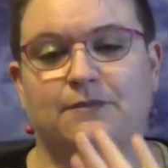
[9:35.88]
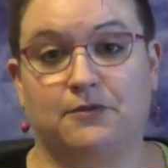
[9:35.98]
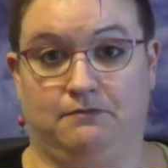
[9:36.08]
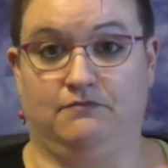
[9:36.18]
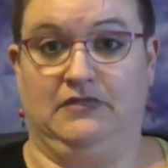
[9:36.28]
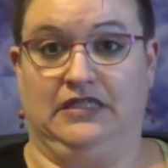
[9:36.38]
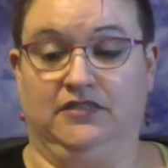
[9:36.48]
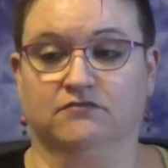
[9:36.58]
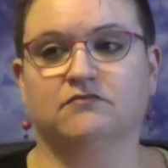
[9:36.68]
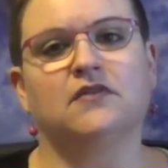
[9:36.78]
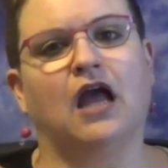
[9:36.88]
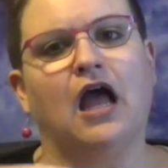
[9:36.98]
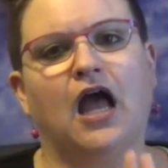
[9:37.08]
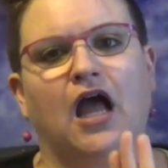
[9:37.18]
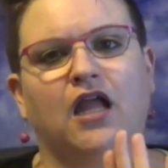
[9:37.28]
Other people that
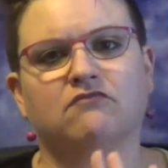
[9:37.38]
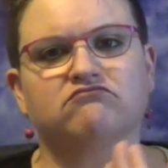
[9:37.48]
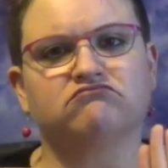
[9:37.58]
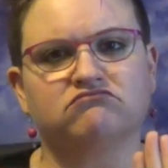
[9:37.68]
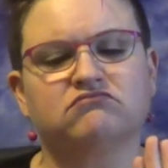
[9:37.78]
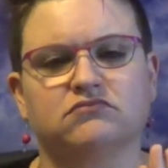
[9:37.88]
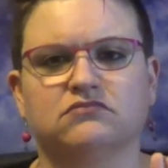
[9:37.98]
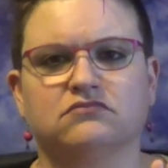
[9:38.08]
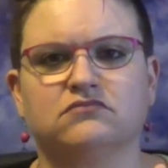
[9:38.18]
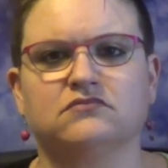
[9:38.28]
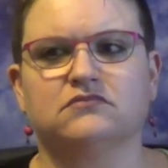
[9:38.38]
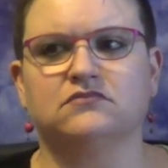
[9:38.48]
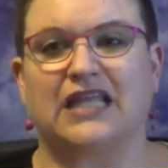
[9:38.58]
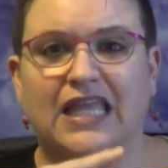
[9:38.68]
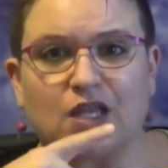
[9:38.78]
have hearing loss, like for example, like for
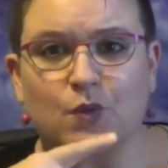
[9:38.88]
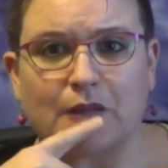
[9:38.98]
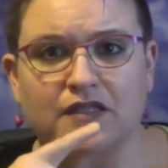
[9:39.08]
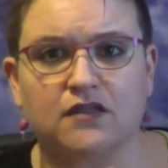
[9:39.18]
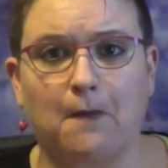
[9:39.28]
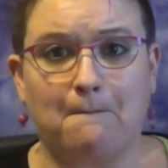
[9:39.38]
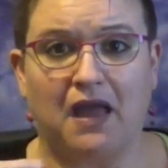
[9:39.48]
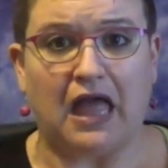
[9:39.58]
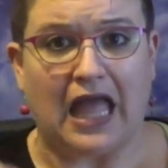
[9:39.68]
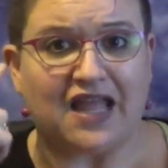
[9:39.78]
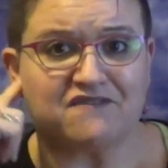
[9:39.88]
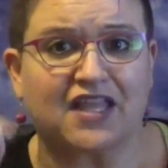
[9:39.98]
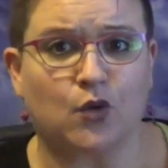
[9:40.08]
myself, okay, I have hearing loss.